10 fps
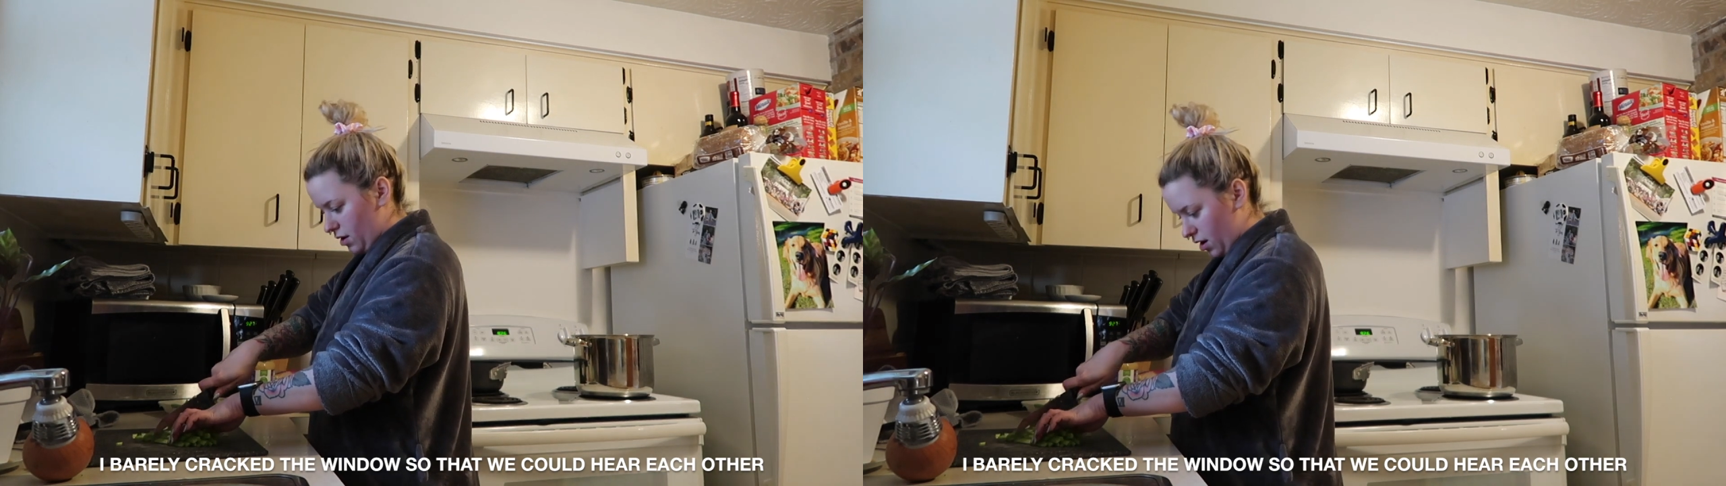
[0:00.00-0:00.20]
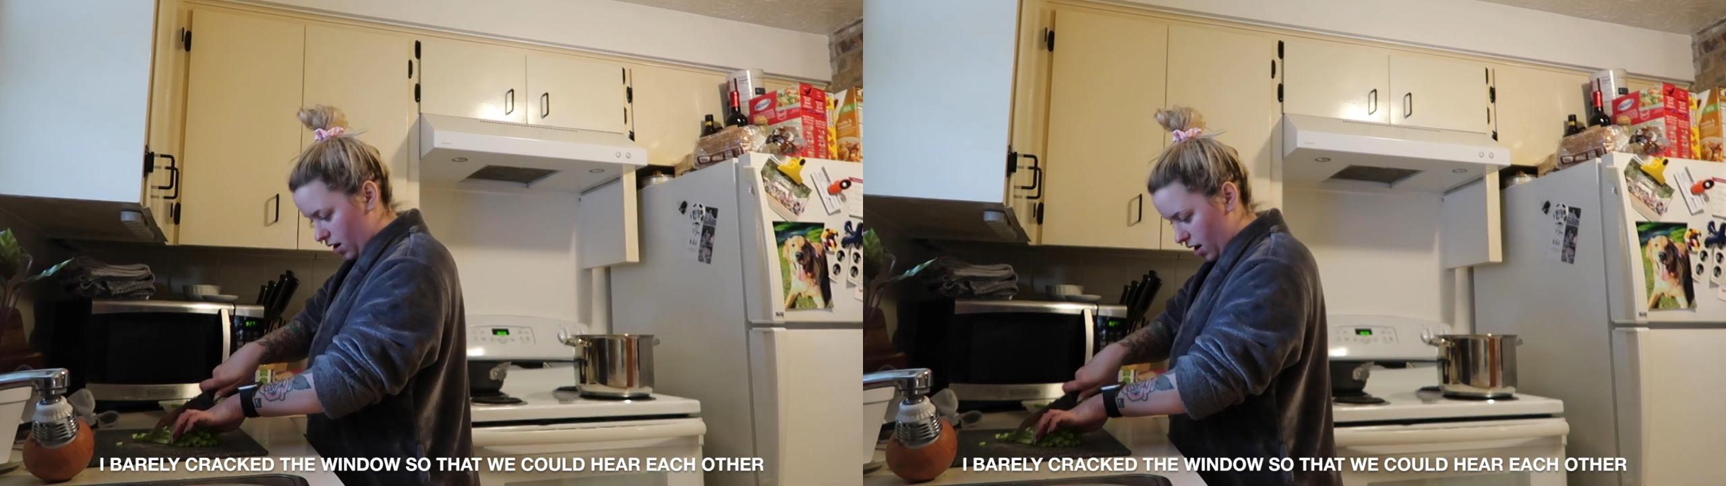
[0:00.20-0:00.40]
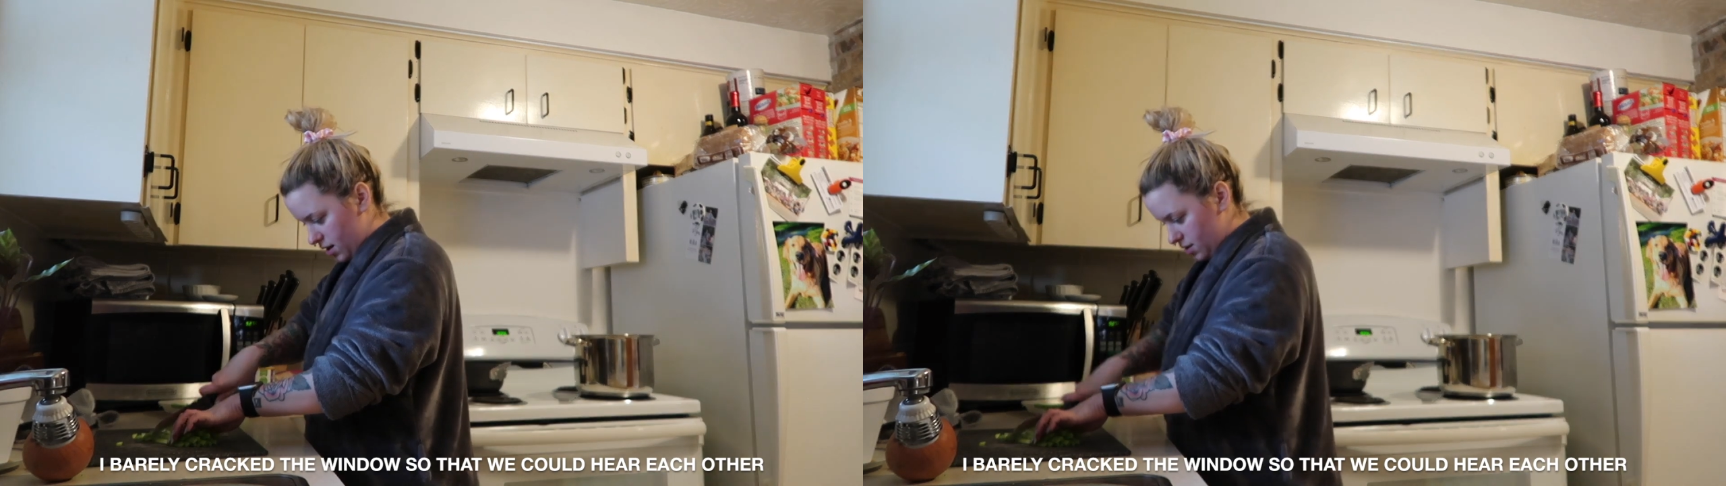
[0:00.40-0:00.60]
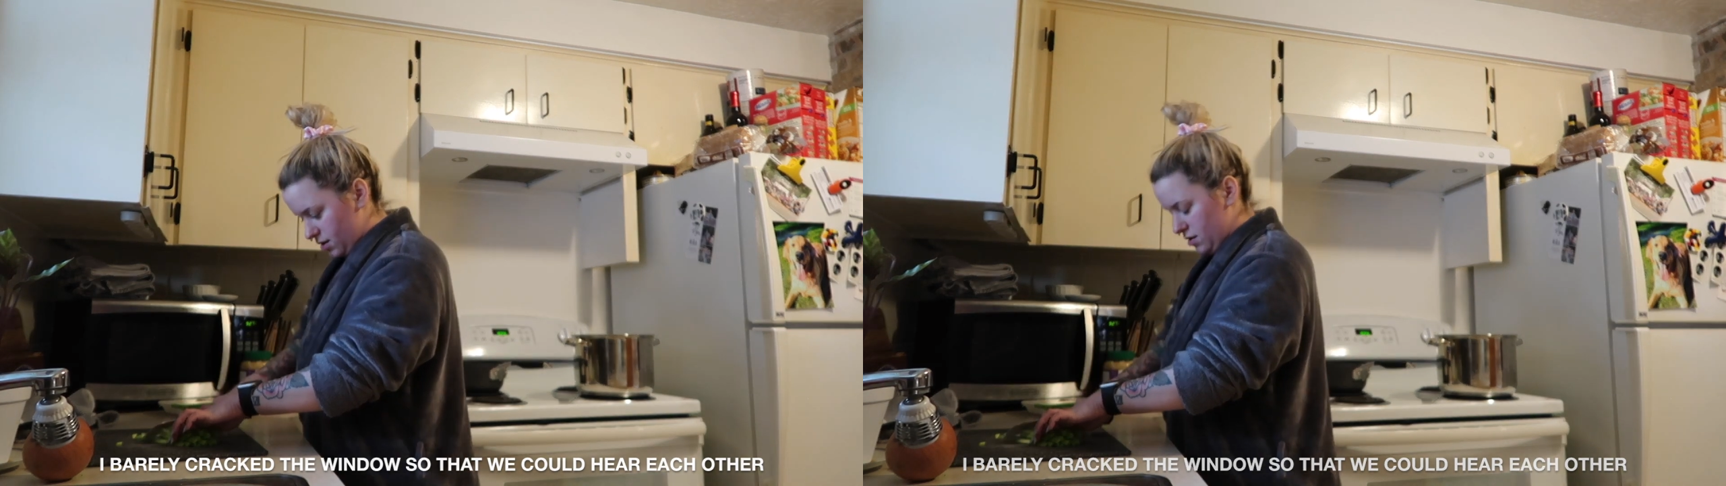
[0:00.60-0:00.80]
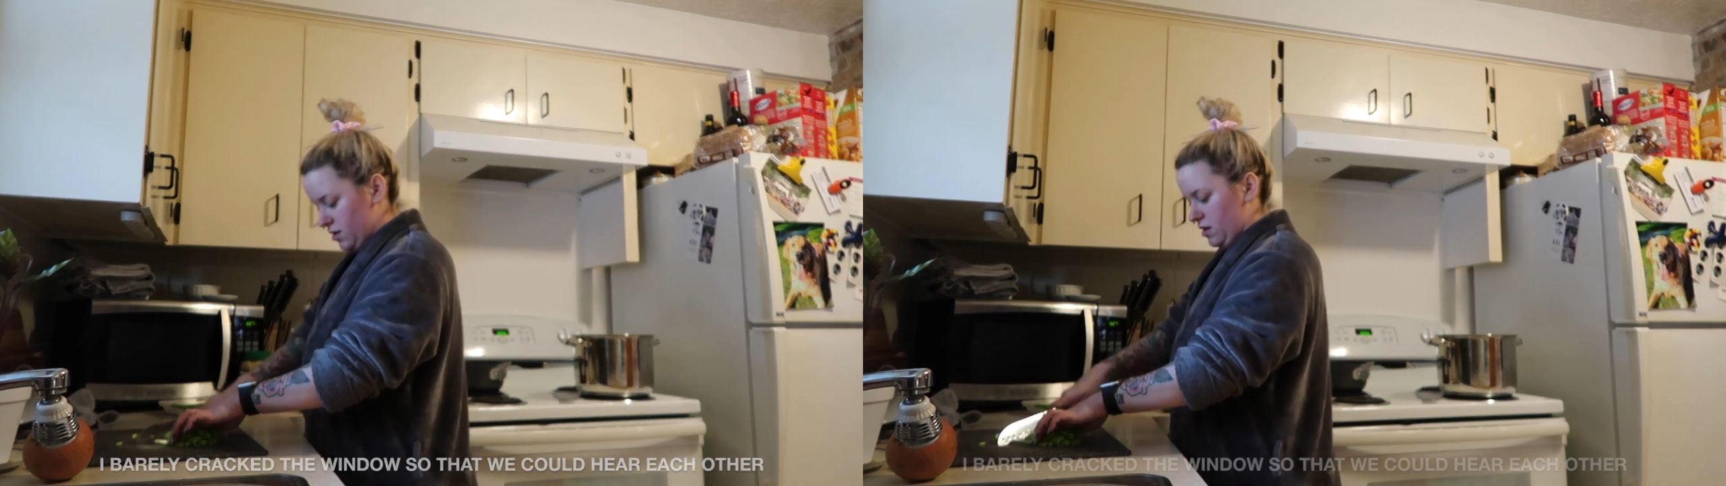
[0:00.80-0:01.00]

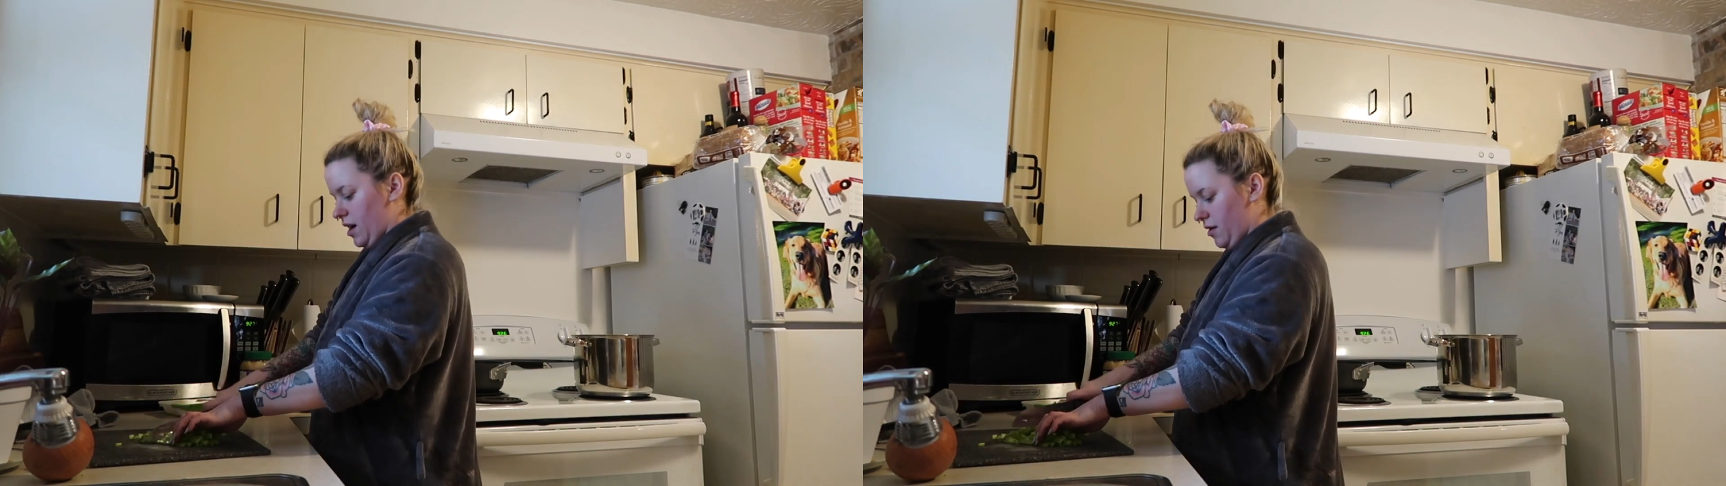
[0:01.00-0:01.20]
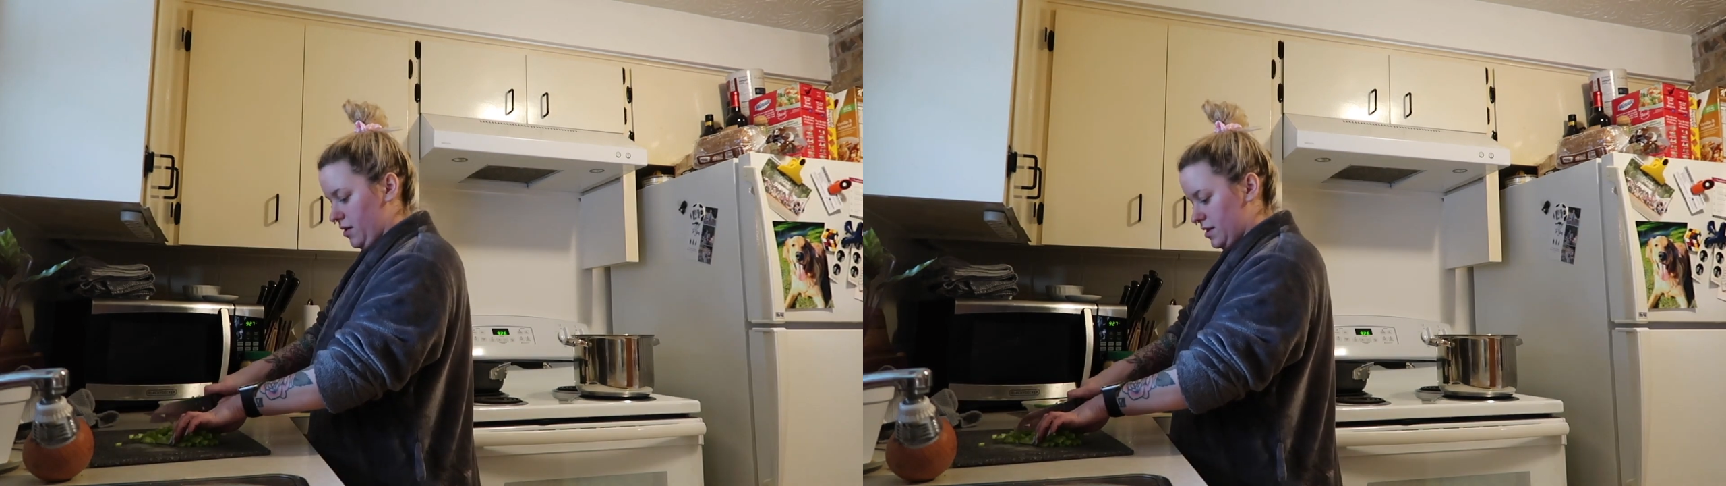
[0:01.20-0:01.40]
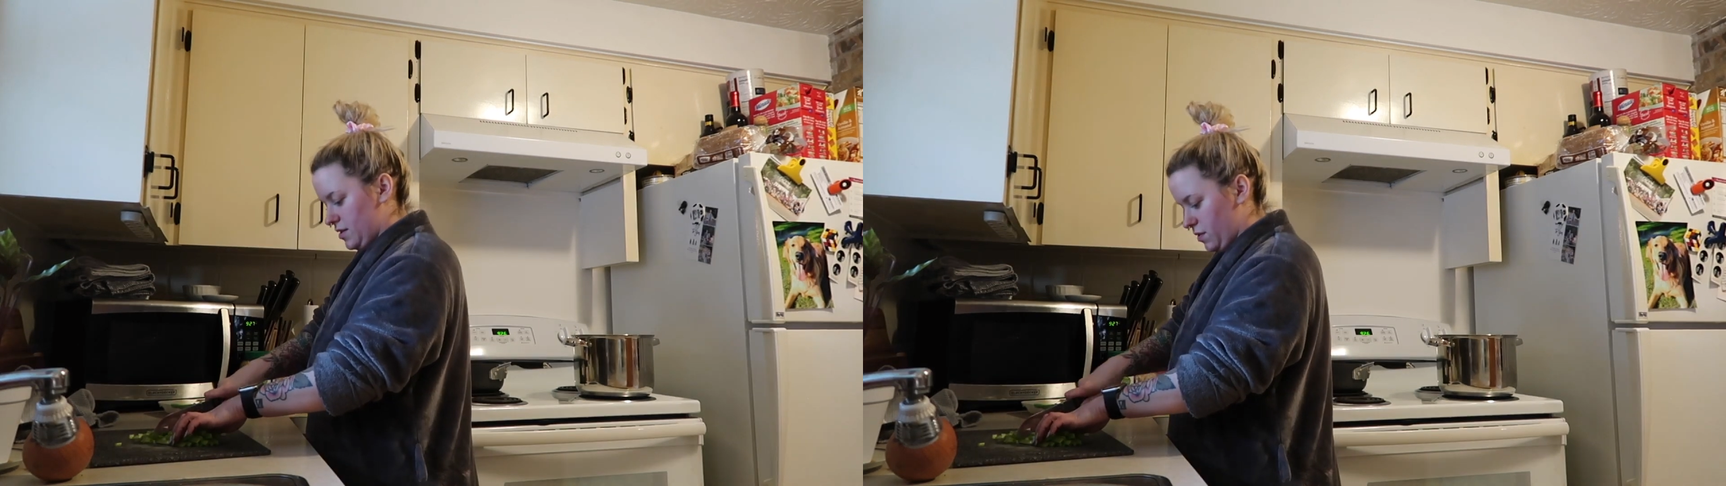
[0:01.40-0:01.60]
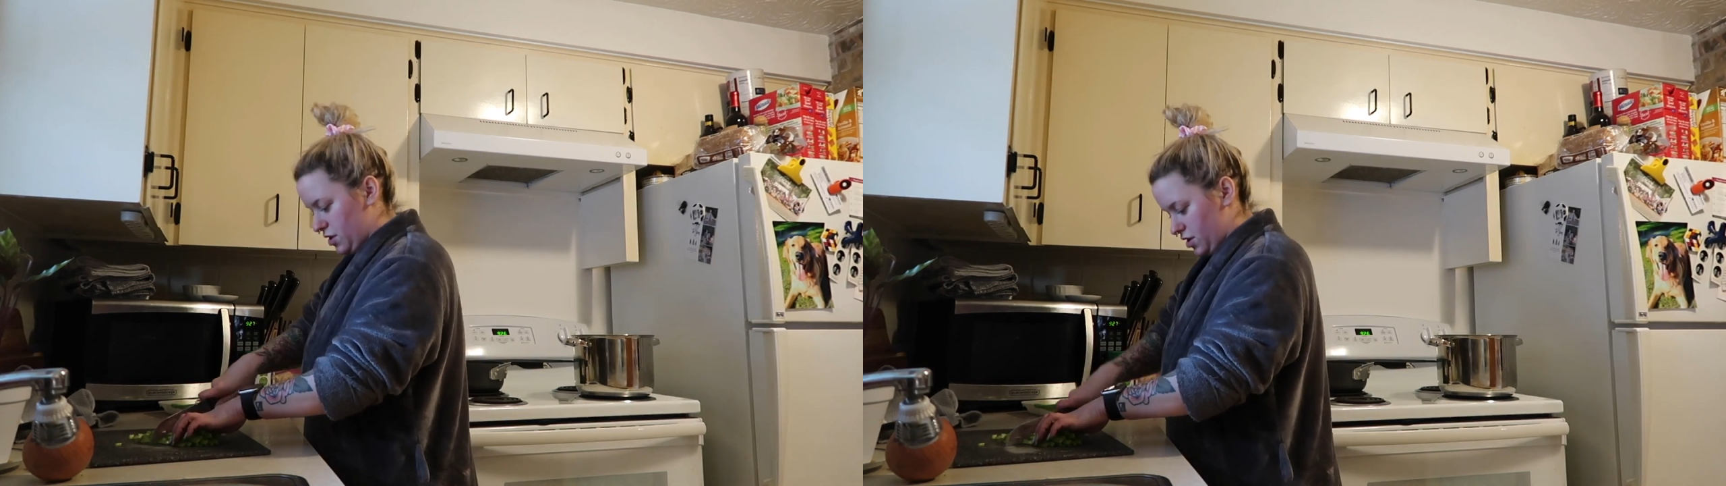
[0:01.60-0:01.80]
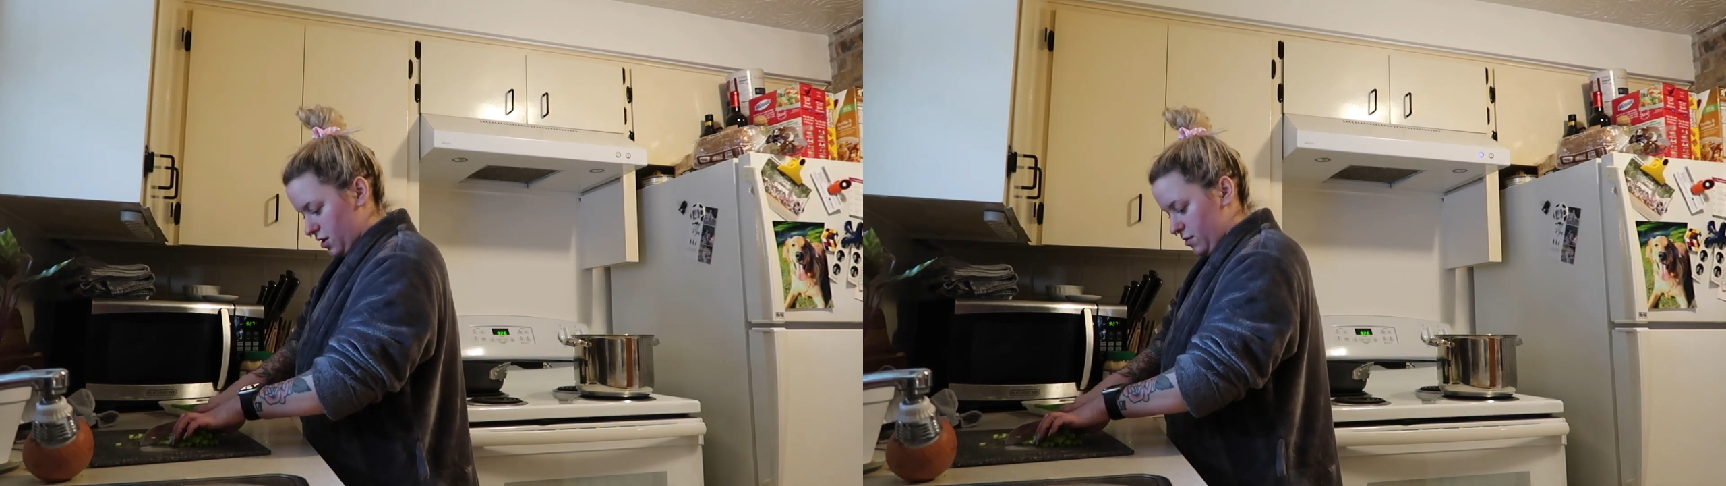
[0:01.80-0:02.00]
I always switch